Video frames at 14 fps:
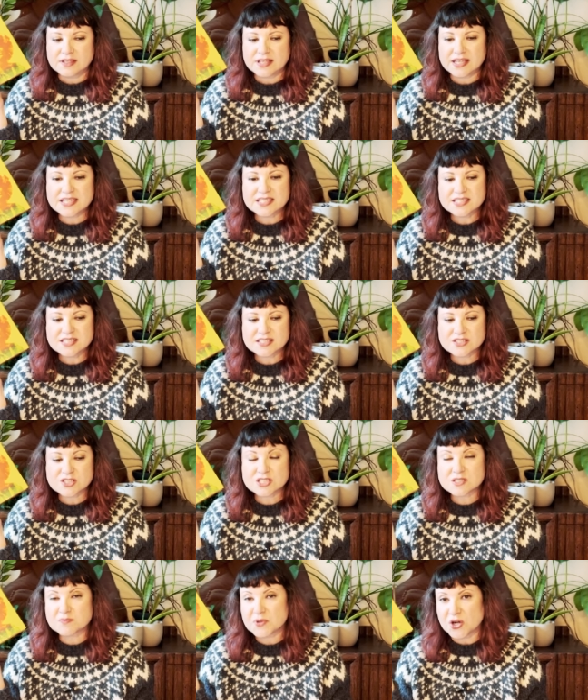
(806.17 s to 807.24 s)
is
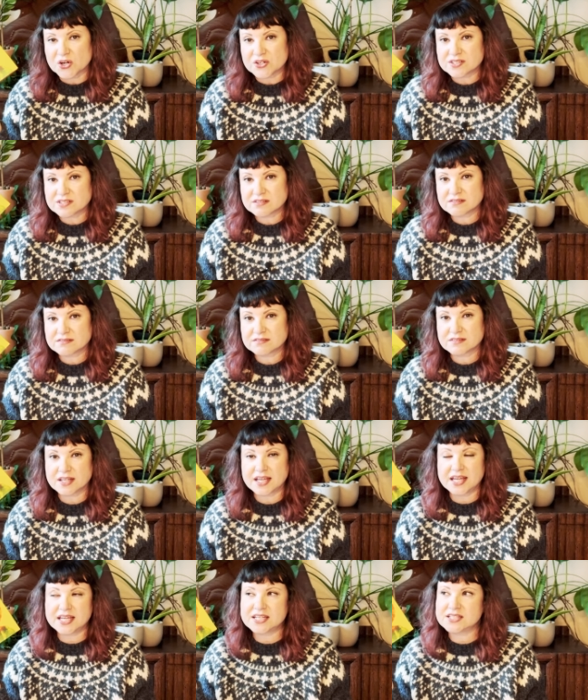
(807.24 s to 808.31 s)
smart
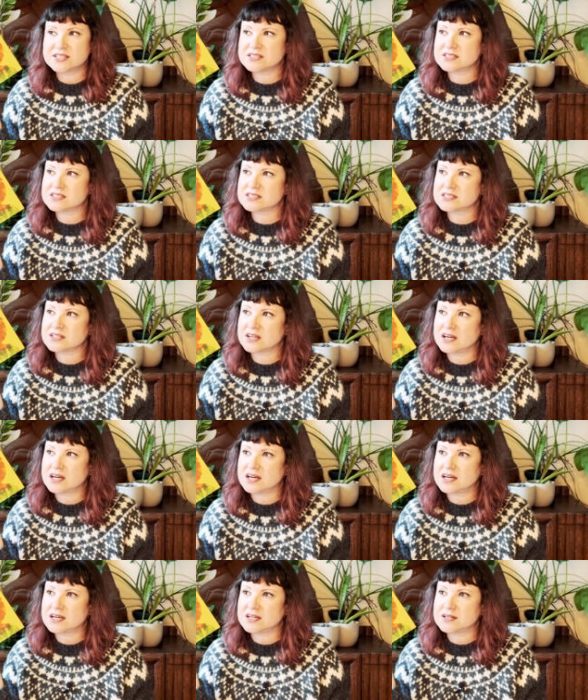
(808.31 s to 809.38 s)
is
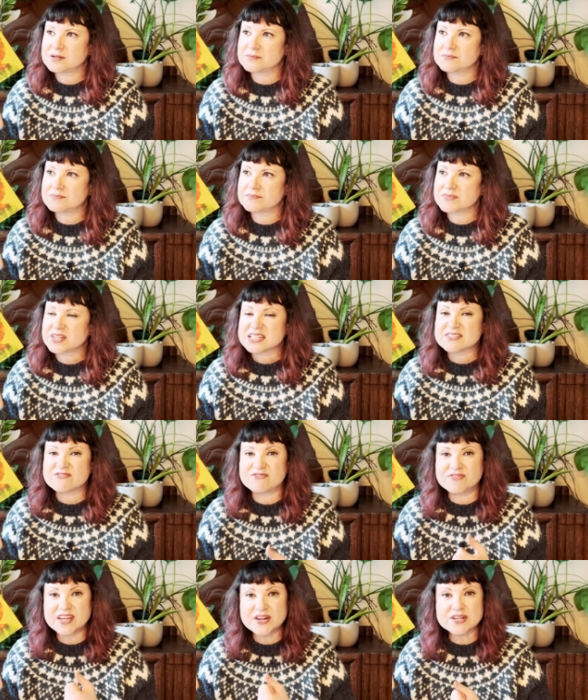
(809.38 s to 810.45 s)
uh,
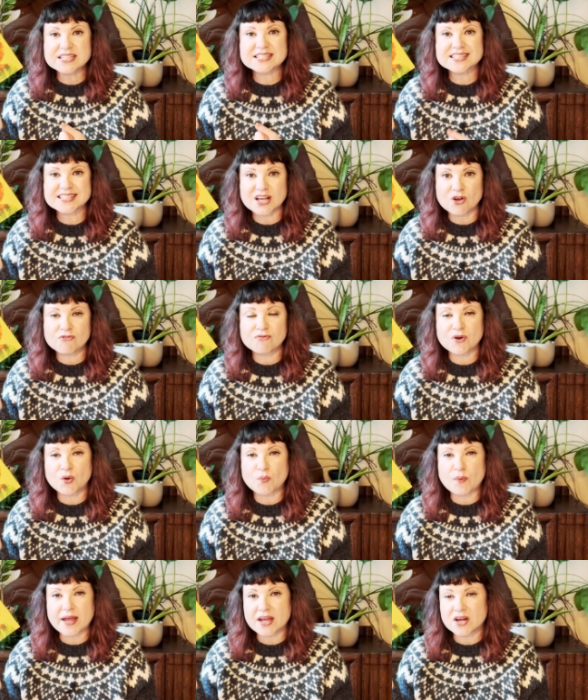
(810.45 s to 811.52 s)
very
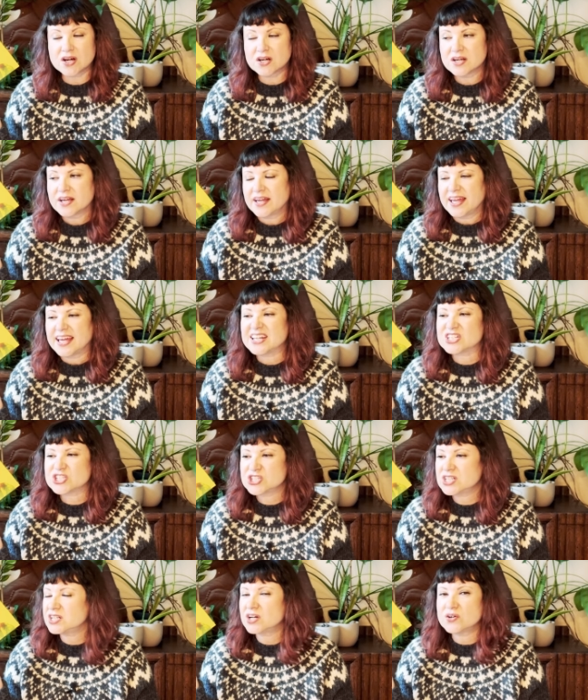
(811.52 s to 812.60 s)
self-aware and
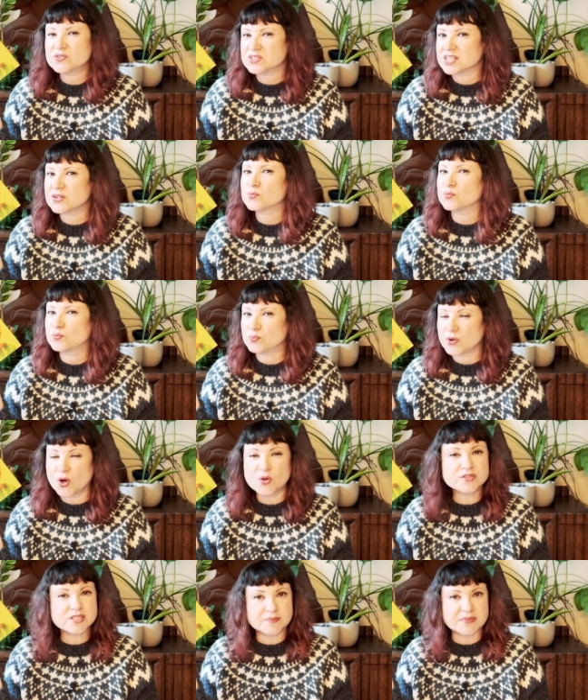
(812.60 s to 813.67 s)
she knows that
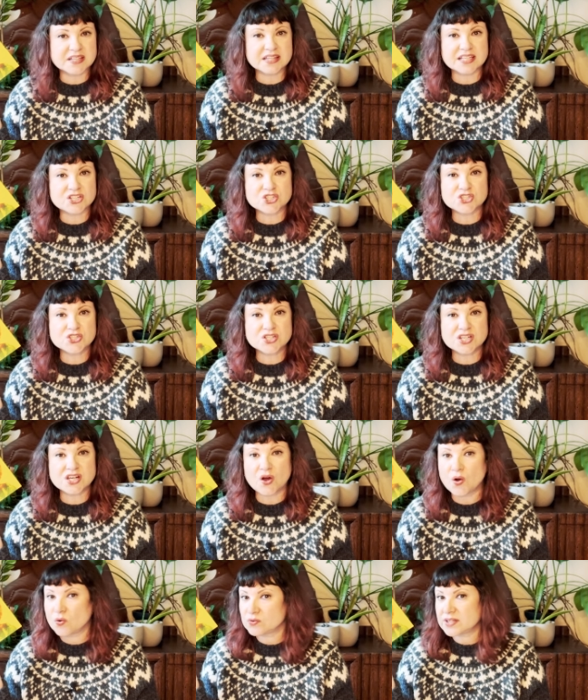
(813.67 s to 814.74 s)
ultimately she
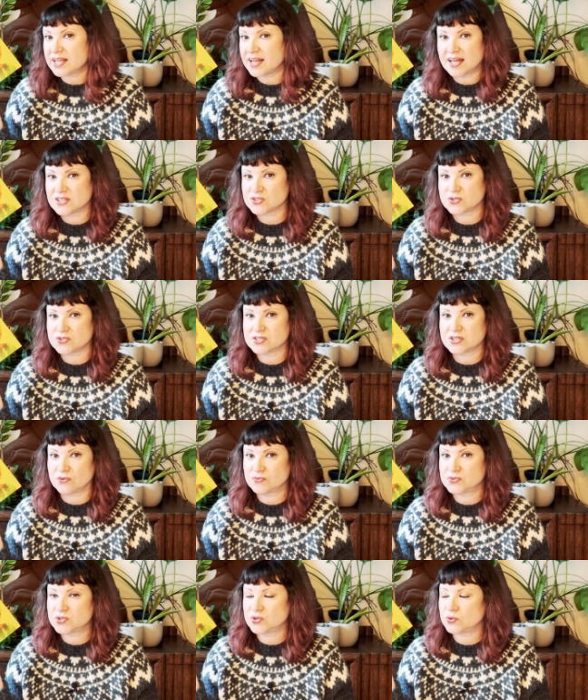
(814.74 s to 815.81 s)
only has
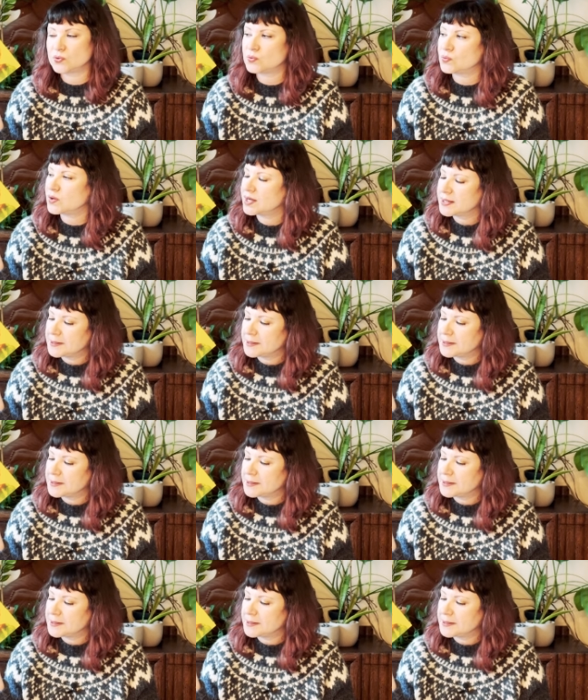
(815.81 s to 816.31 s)
herself to